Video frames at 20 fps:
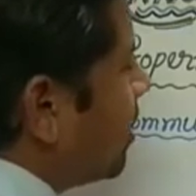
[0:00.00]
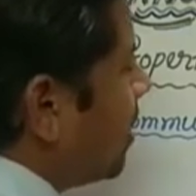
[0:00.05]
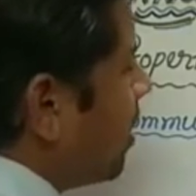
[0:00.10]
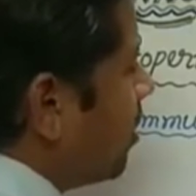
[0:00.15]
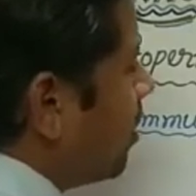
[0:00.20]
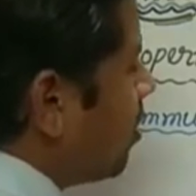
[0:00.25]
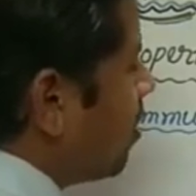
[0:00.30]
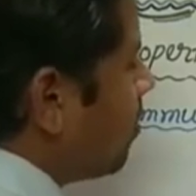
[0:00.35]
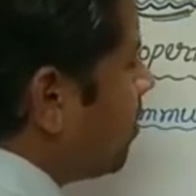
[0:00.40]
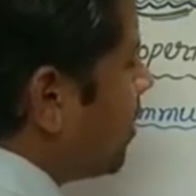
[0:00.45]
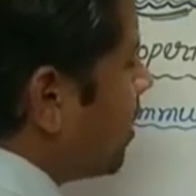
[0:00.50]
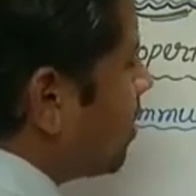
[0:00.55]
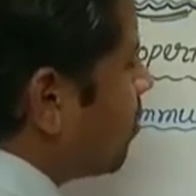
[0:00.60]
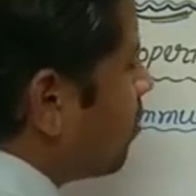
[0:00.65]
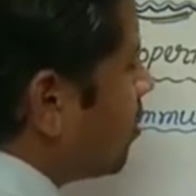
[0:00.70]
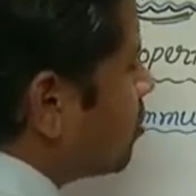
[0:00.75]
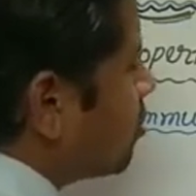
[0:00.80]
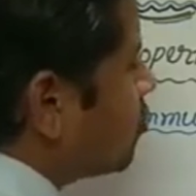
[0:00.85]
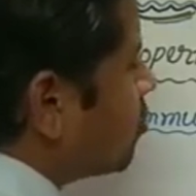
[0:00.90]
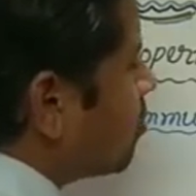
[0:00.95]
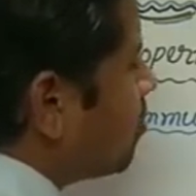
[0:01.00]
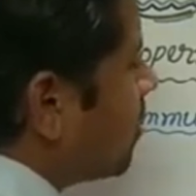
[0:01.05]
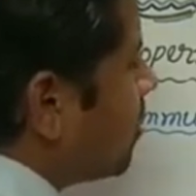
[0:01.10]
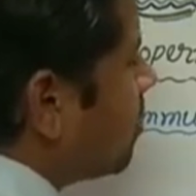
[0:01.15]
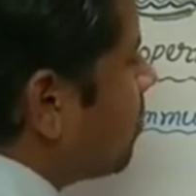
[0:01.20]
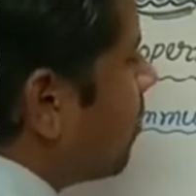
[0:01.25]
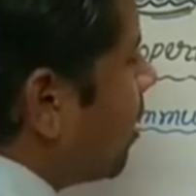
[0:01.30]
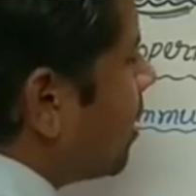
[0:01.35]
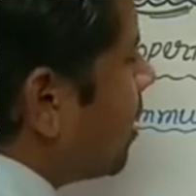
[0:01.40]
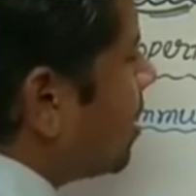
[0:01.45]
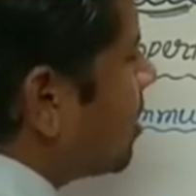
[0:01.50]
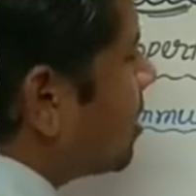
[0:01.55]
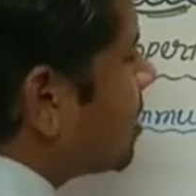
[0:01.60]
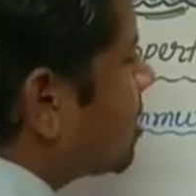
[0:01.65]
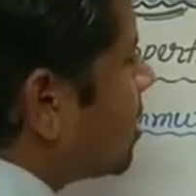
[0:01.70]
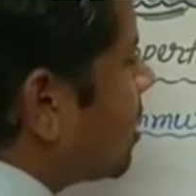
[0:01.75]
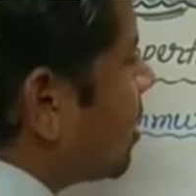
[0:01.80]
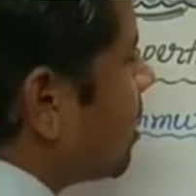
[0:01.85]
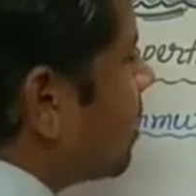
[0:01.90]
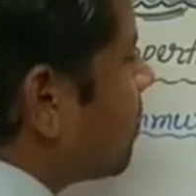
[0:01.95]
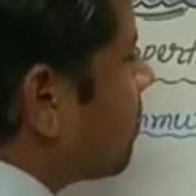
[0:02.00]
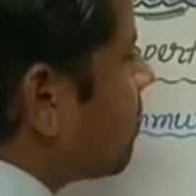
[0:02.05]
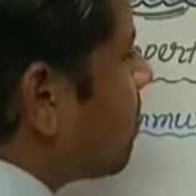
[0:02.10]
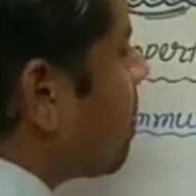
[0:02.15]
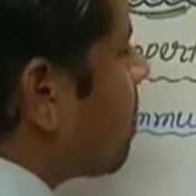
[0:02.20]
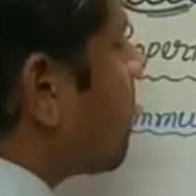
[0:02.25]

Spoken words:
it will be equals to b minus a,